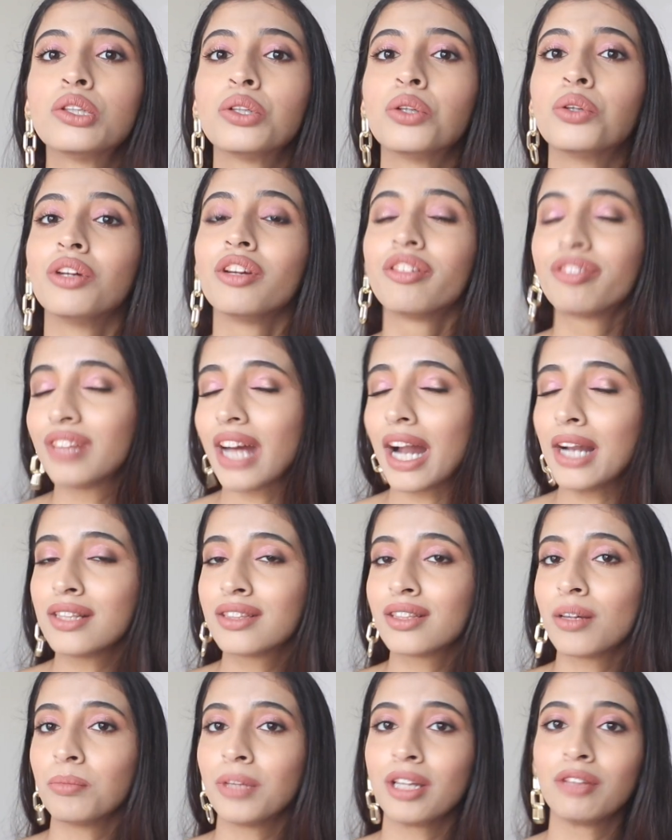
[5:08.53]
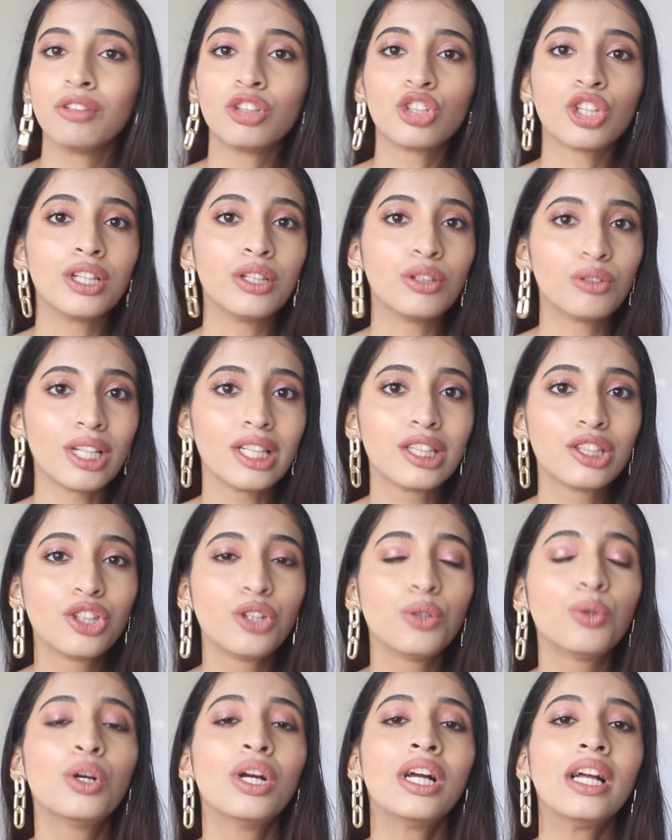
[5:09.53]
So if that is something which interests
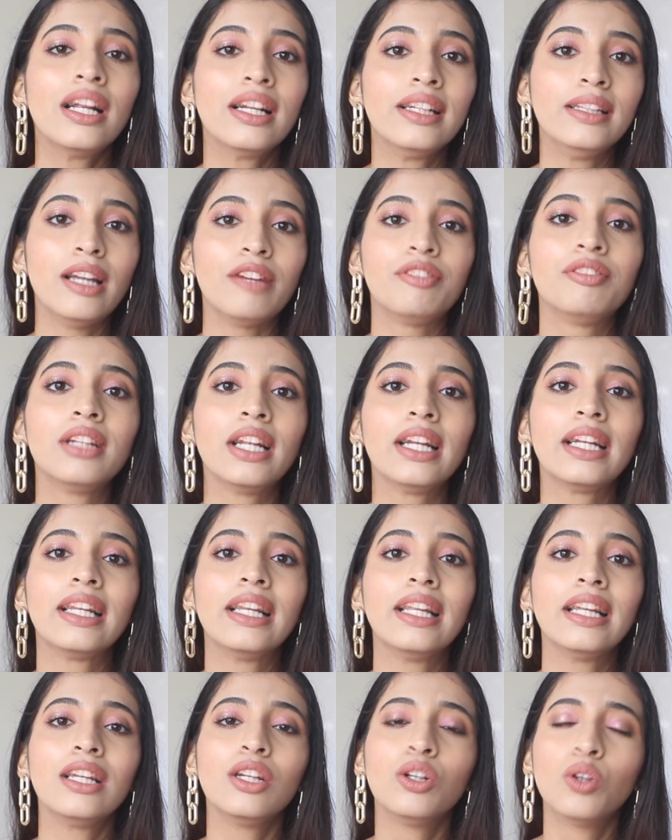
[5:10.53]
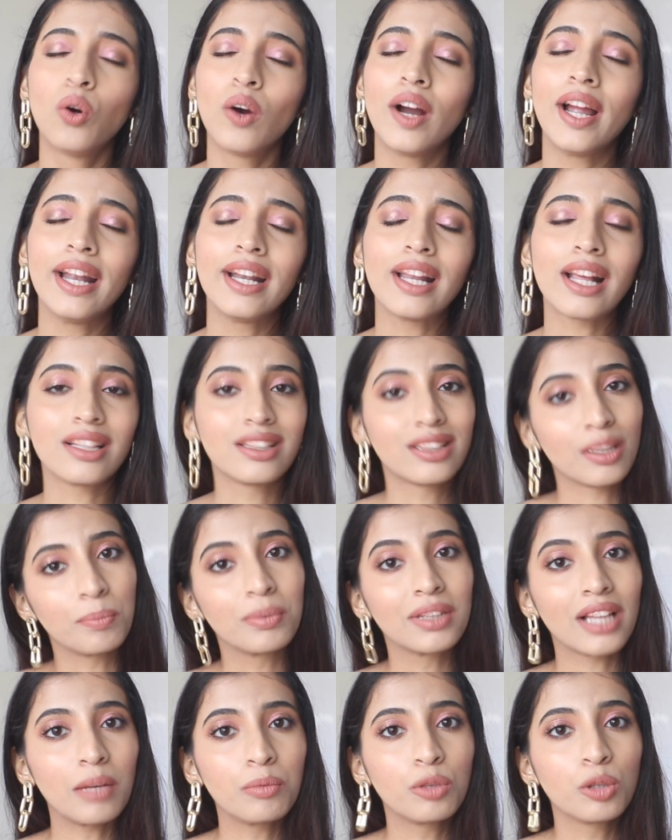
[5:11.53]
you, definitely go ahead and
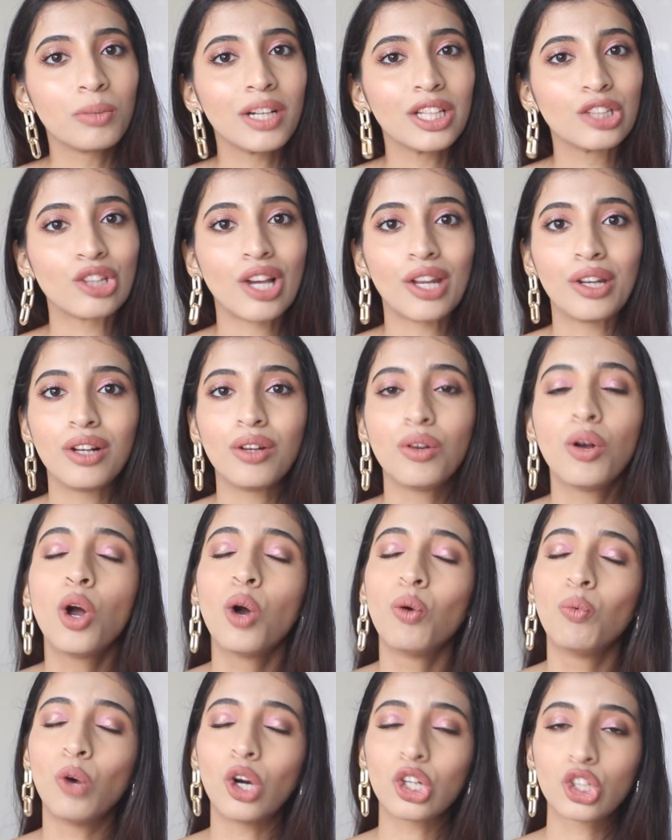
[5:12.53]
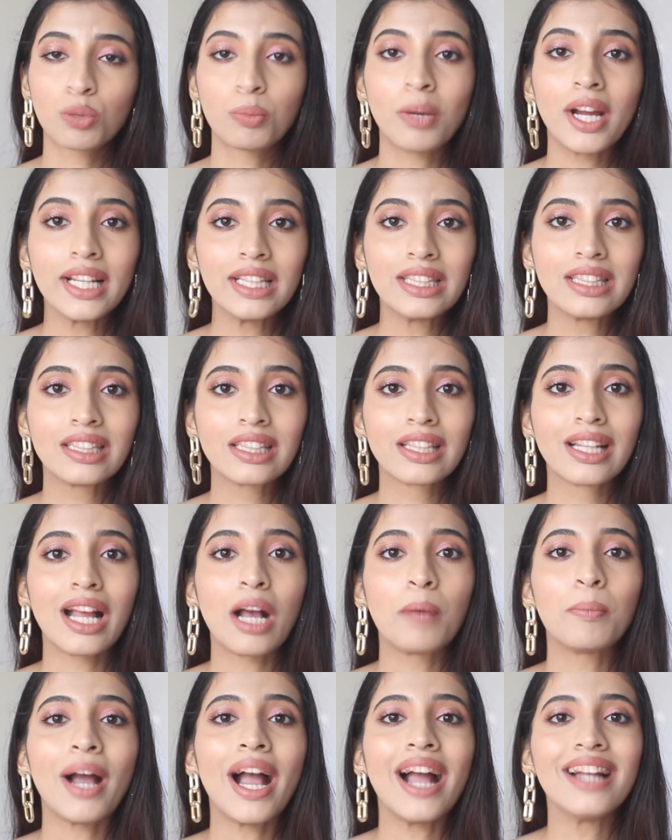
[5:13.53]
subscribe to my channel, watch my
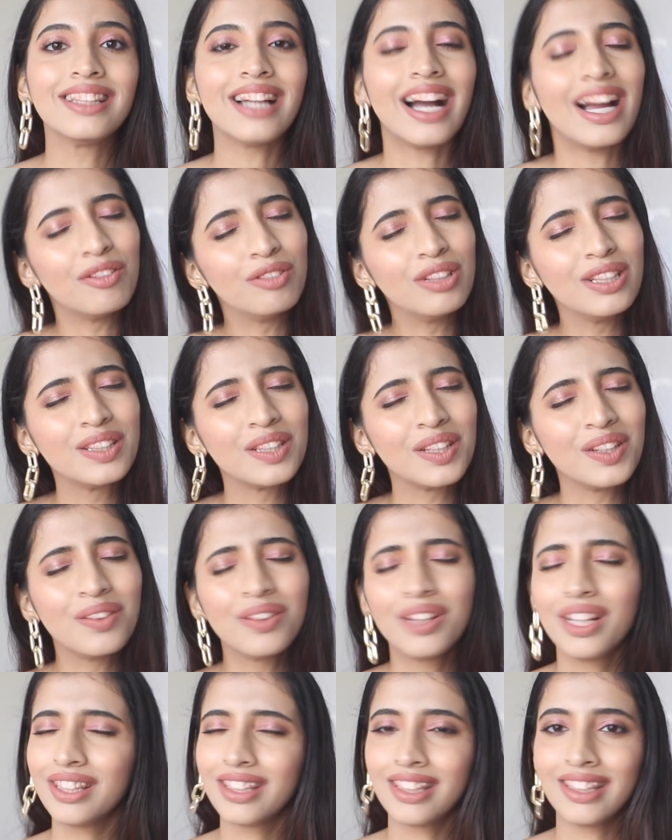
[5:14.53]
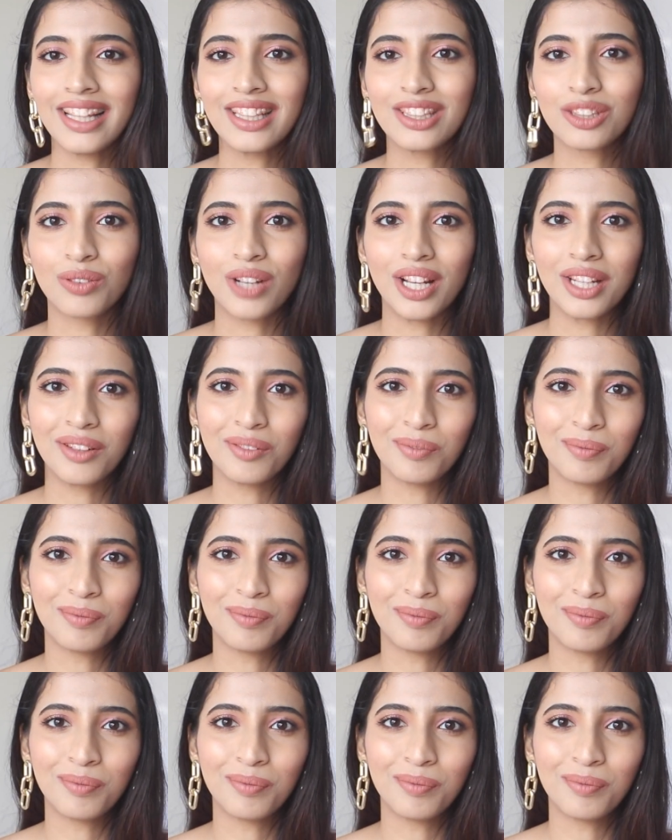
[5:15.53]
Instagram, and I will see you in the next one.